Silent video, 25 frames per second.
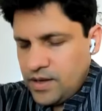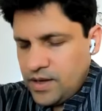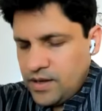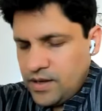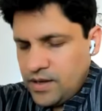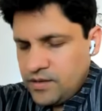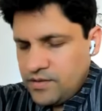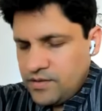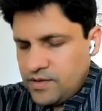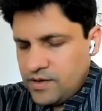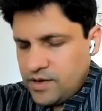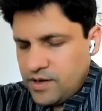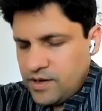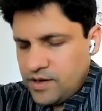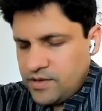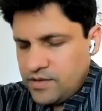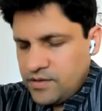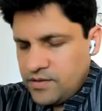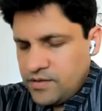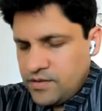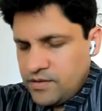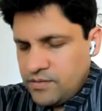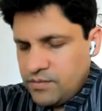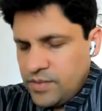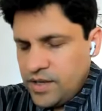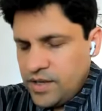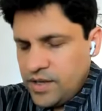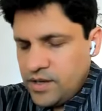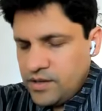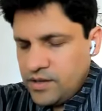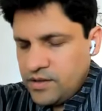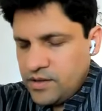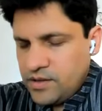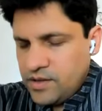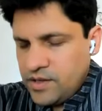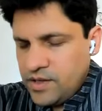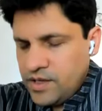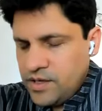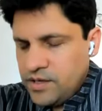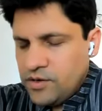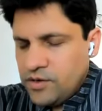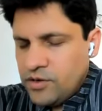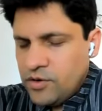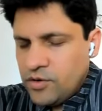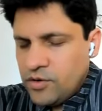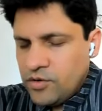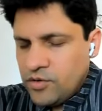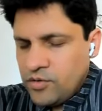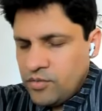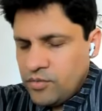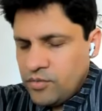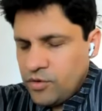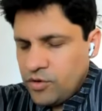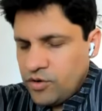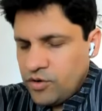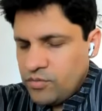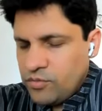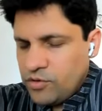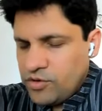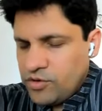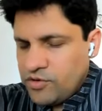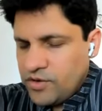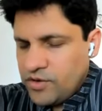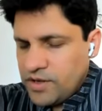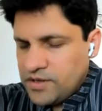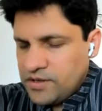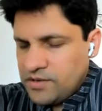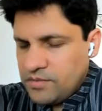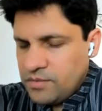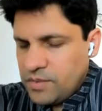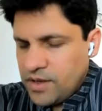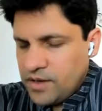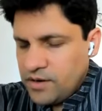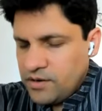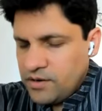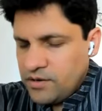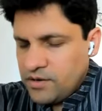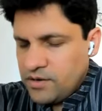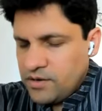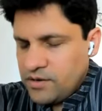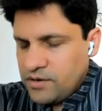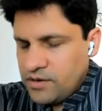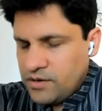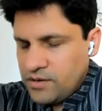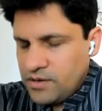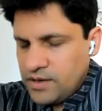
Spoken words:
And it starts making the ego more and more transparent,